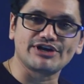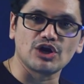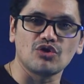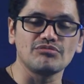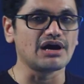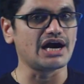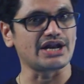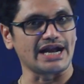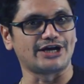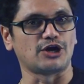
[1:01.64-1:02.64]
lobe and
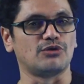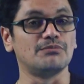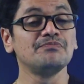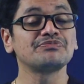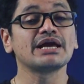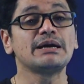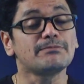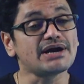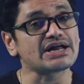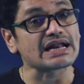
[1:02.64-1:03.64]
right lobe.
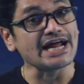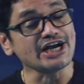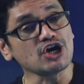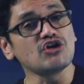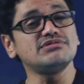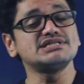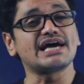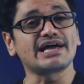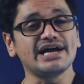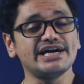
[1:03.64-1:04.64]
But right lobe is
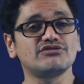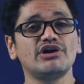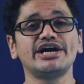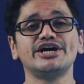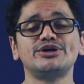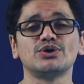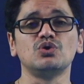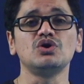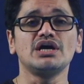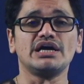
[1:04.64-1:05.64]
again divided
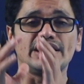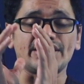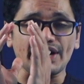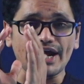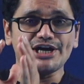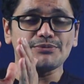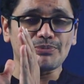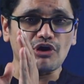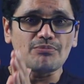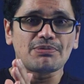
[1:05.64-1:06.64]
into right
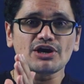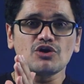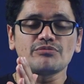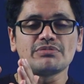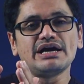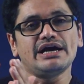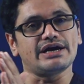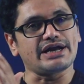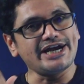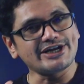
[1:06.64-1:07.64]
proper lobe,
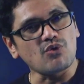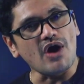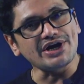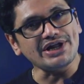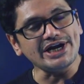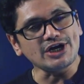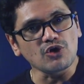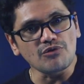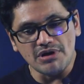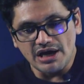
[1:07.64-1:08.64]
right quadrant
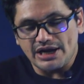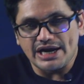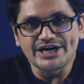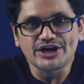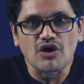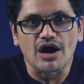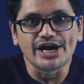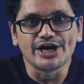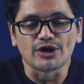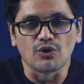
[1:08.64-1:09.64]
lobe, right
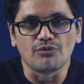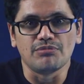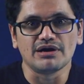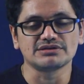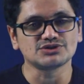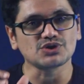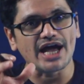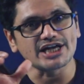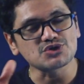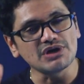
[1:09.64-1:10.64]
caudate lobe. So
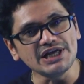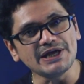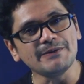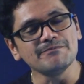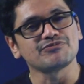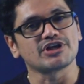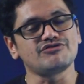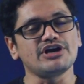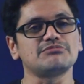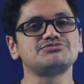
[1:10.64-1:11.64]
actually, if
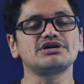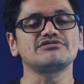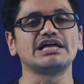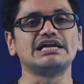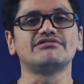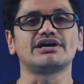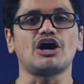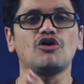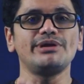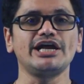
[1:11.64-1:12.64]
you observe the liver,
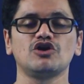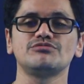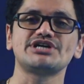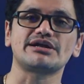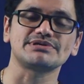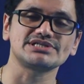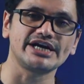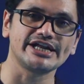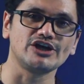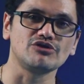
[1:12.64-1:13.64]
how many lobes are present
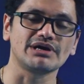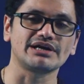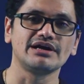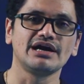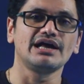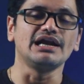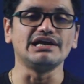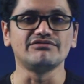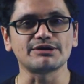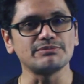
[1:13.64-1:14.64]
in human
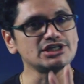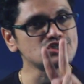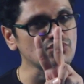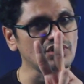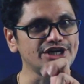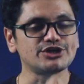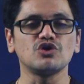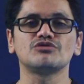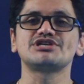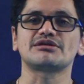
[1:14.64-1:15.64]
liver means only two
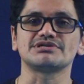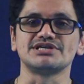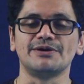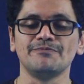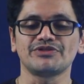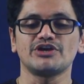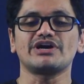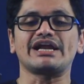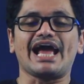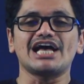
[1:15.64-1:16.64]
lobes are present. You
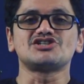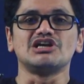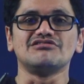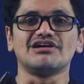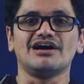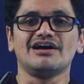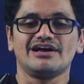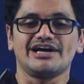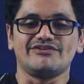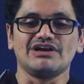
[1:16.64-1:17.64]
can catch the liver,
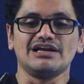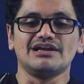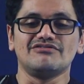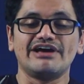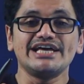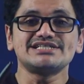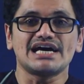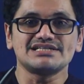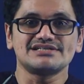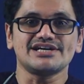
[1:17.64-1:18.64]
it will weighs
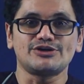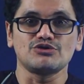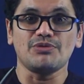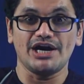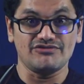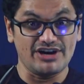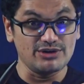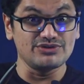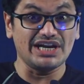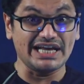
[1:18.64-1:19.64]
as I said 2.5
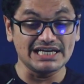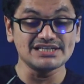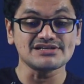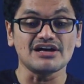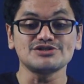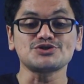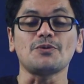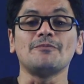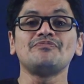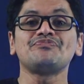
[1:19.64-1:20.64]
to 3 kgs also.
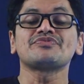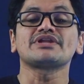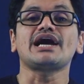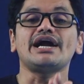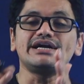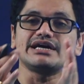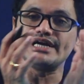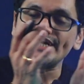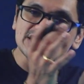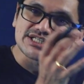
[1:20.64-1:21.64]
And
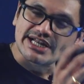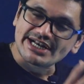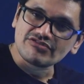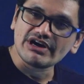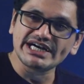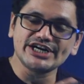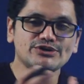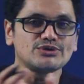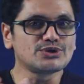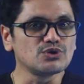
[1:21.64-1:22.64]
it is divided
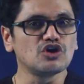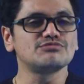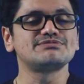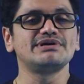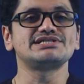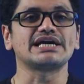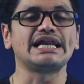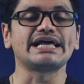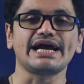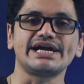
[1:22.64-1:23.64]
into two lobes
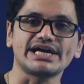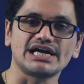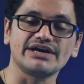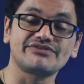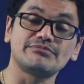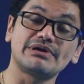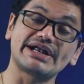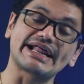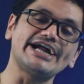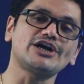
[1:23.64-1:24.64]
basically, right and left,
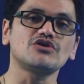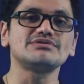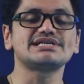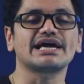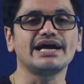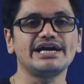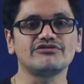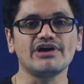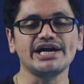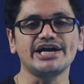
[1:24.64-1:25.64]
but right lobe is again
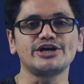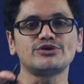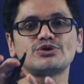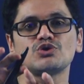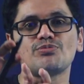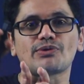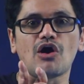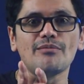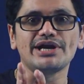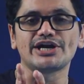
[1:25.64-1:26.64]
divided into two
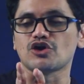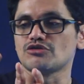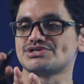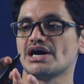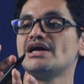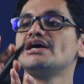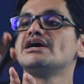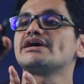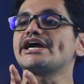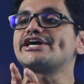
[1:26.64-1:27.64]
prominent lobes,
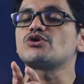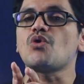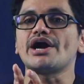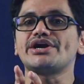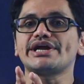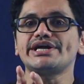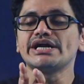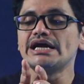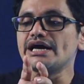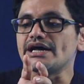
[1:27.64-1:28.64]
right quadrant,
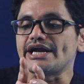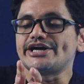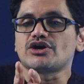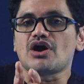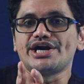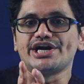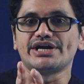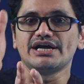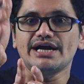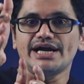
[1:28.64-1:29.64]
right caudate,
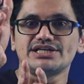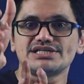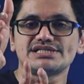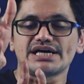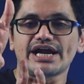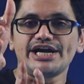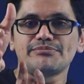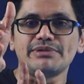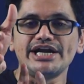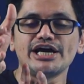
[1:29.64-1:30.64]
and this is the right
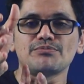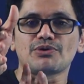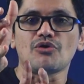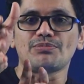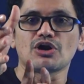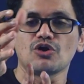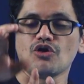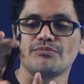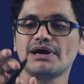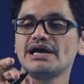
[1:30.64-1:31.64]
median proper
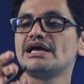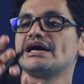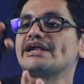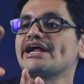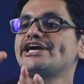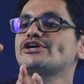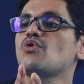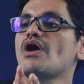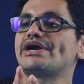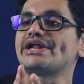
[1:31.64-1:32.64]
lobe. Right
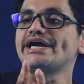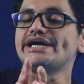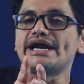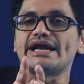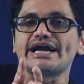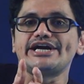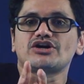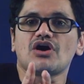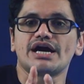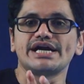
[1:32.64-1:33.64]
quadrant and right
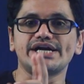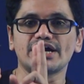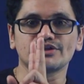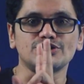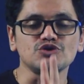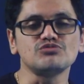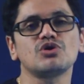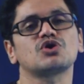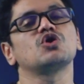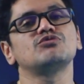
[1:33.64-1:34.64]
caudate are the two
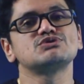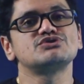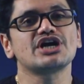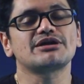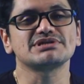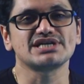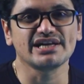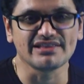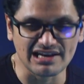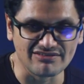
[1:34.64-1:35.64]
more lobes which are present
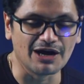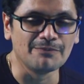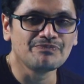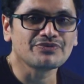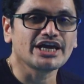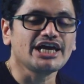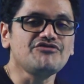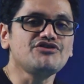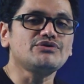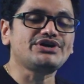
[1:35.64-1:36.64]
in the liver.
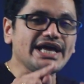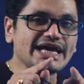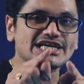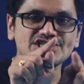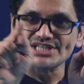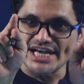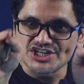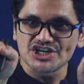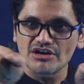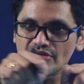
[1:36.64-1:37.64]
If you take a
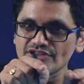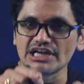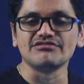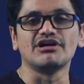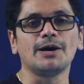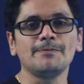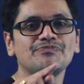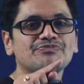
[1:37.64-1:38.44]
section of the liver